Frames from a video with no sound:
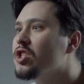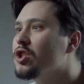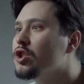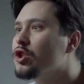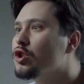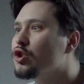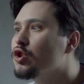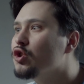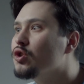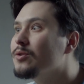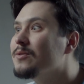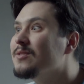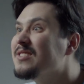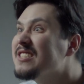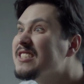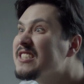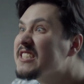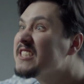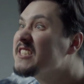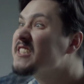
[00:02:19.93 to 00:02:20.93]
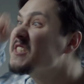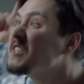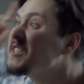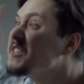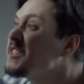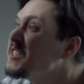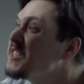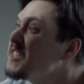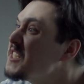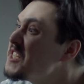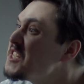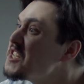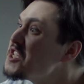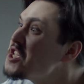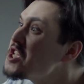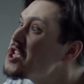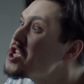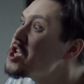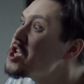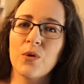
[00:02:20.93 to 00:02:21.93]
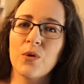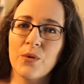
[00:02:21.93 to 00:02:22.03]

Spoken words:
hate it so much